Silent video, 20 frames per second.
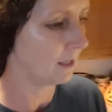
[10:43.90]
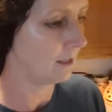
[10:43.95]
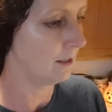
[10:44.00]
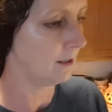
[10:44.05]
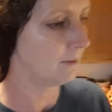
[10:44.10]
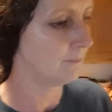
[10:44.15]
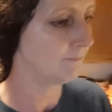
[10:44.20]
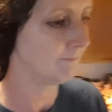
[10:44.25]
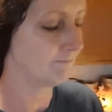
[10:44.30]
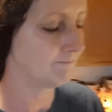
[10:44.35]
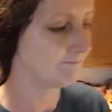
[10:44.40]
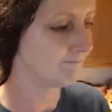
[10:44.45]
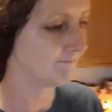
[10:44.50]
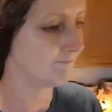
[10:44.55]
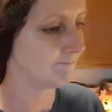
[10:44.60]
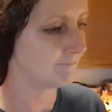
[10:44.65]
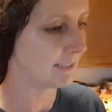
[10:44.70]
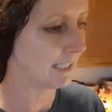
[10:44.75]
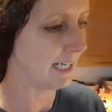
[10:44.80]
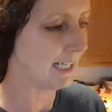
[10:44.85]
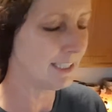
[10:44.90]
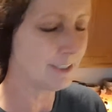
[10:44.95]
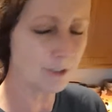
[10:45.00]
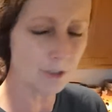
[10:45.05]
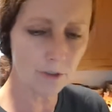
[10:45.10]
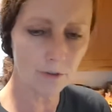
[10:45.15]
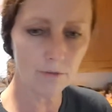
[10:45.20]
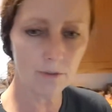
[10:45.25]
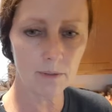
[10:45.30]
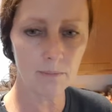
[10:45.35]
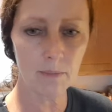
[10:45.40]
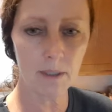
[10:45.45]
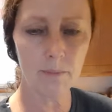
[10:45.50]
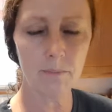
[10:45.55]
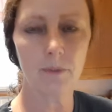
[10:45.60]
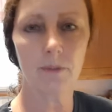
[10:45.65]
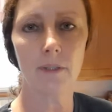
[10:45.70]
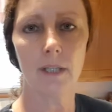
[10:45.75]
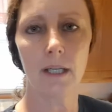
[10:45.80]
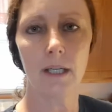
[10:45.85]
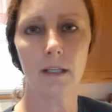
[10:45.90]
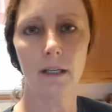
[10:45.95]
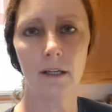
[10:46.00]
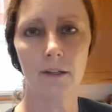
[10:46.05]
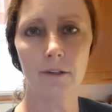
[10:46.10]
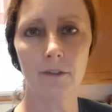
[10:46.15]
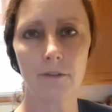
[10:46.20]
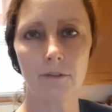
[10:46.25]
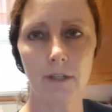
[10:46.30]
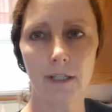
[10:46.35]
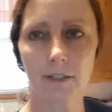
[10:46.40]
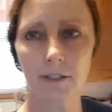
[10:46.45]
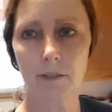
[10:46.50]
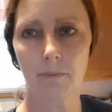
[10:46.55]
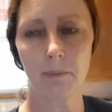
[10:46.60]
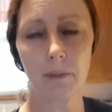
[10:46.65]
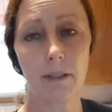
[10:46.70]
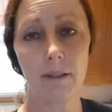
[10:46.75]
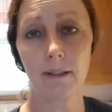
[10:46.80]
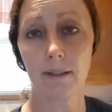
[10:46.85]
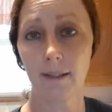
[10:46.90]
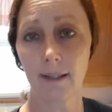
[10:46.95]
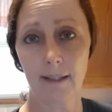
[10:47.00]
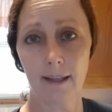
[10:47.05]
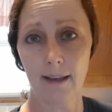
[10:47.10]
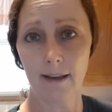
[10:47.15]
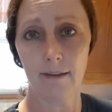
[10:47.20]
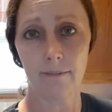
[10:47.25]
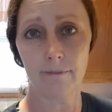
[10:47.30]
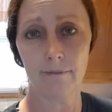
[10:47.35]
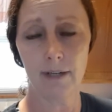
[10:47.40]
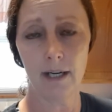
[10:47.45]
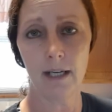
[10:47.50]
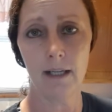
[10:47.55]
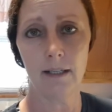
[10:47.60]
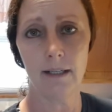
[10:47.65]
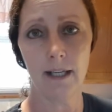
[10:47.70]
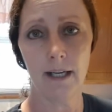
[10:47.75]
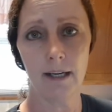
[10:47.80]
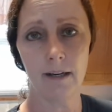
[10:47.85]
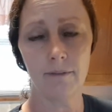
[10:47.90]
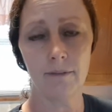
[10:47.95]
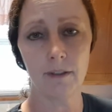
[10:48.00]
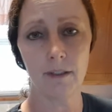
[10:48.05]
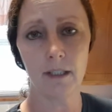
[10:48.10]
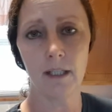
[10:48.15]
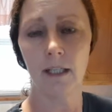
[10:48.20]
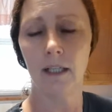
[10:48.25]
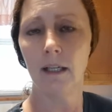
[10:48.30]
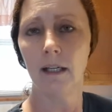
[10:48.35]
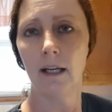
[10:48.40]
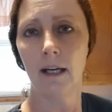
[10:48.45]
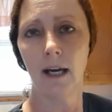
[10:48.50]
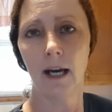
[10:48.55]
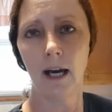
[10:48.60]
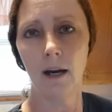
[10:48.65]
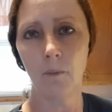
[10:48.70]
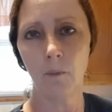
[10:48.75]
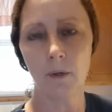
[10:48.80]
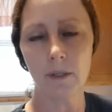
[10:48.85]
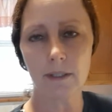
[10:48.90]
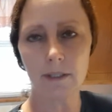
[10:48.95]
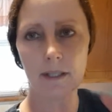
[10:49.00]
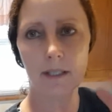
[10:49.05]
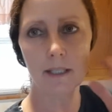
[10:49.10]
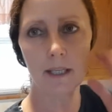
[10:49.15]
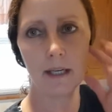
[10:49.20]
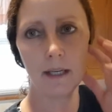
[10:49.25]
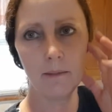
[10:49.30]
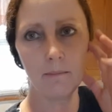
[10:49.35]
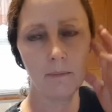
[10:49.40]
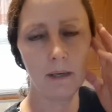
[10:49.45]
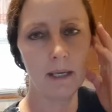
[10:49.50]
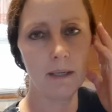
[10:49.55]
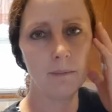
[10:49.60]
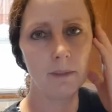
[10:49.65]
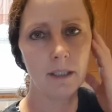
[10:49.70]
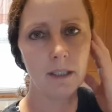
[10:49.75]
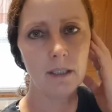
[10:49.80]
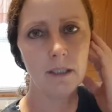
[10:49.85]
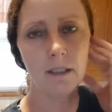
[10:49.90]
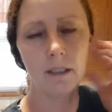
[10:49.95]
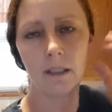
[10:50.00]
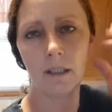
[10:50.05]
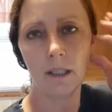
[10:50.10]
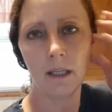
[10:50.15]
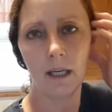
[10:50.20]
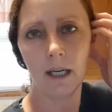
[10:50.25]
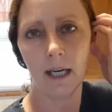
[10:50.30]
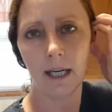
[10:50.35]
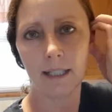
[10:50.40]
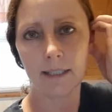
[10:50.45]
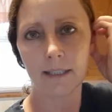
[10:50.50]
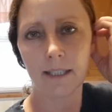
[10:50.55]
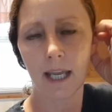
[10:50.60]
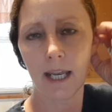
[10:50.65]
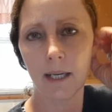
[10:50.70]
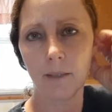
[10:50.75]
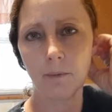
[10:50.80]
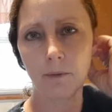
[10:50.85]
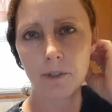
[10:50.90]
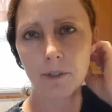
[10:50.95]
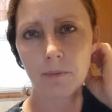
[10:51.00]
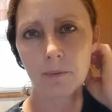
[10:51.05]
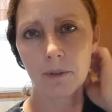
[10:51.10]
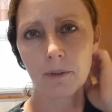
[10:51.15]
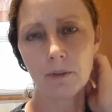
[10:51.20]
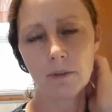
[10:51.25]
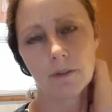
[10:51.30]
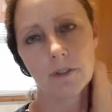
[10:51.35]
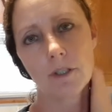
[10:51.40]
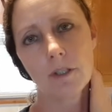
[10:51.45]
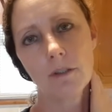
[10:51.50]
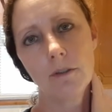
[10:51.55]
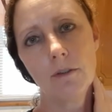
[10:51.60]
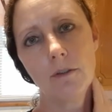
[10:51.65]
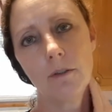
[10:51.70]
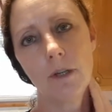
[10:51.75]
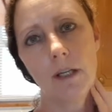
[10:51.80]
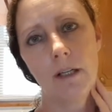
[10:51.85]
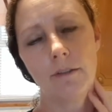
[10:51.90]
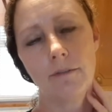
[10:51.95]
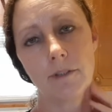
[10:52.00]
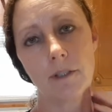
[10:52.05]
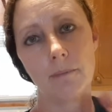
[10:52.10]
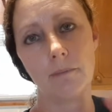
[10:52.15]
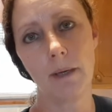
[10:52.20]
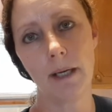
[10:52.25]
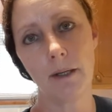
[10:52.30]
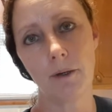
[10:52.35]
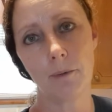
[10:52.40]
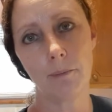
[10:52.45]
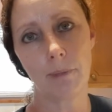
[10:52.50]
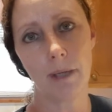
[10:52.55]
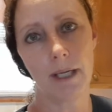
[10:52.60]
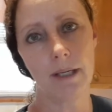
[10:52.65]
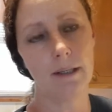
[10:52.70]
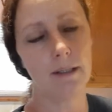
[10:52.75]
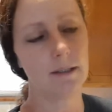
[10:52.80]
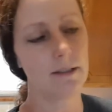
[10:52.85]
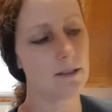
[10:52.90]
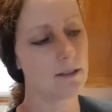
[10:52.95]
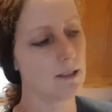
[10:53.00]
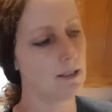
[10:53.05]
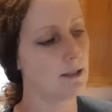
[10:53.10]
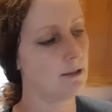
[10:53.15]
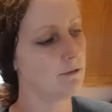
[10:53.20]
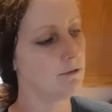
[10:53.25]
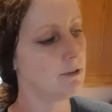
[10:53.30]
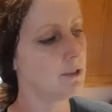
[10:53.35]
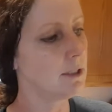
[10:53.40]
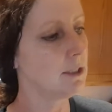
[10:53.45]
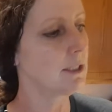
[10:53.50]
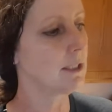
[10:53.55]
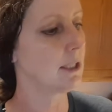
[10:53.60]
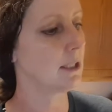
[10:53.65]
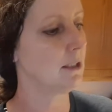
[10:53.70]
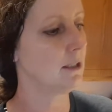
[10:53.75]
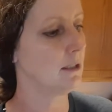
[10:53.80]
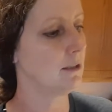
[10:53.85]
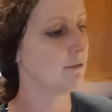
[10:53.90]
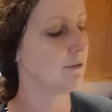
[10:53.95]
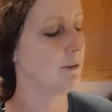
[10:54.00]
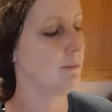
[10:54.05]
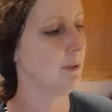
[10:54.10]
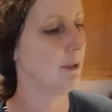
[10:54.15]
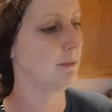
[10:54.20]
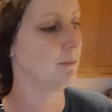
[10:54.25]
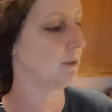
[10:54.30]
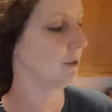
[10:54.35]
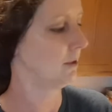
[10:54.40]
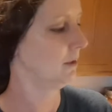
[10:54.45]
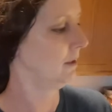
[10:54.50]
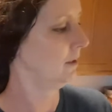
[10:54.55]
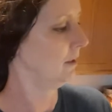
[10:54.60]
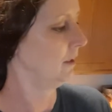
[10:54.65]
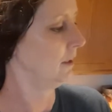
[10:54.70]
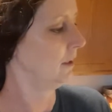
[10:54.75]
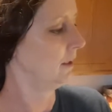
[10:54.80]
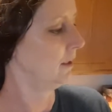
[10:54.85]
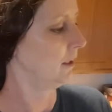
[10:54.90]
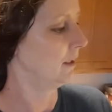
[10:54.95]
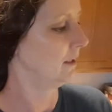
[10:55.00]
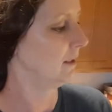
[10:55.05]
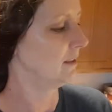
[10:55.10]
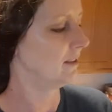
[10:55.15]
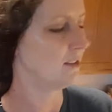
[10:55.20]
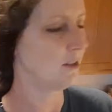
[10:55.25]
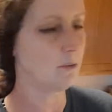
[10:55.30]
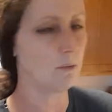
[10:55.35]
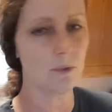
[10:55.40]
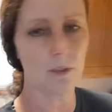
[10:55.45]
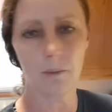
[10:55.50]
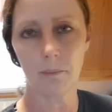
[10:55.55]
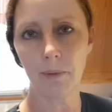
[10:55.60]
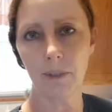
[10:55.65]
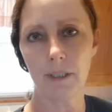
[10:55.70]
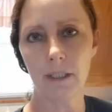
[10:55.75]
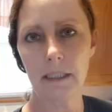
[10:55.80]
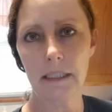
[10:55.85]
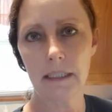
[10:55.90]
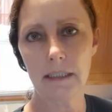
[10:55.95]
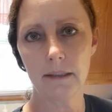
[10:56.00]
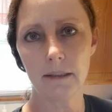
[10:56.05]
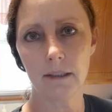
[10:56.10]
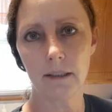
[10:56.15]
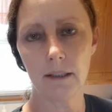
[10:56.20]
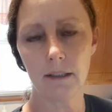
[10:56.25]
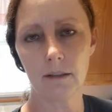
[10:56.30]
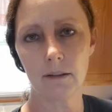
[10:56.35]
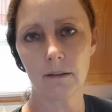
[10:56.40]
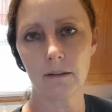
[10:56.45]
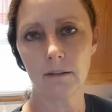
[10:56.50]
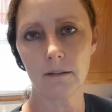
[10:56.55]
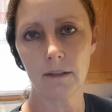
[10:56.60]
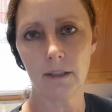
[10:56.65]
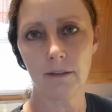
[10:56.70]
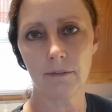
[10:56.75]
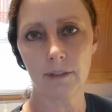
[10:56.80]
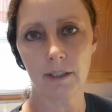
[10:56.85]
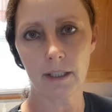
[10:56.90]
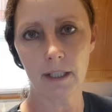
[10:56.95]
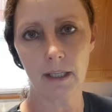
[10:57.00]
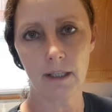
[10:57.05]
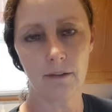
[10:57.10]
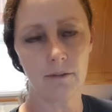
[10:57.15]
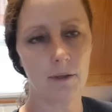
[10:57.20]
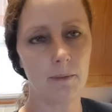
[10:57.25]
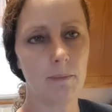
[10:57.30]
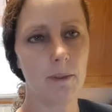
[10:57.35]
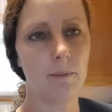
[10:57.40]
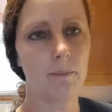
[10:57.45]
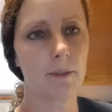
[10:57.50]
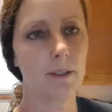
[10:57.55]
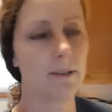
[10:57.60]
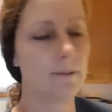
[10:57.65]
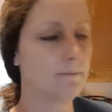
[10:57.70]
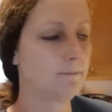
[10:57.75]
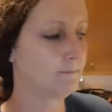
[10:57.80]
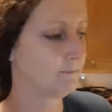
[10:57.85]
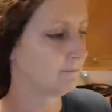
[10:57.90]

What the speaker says: I do remember that other recipe that I can't find having, I want to say maybe a tablespoon or 2 of tomato paste. I really cannot remember. And I don't want to put it in there if I can't remember.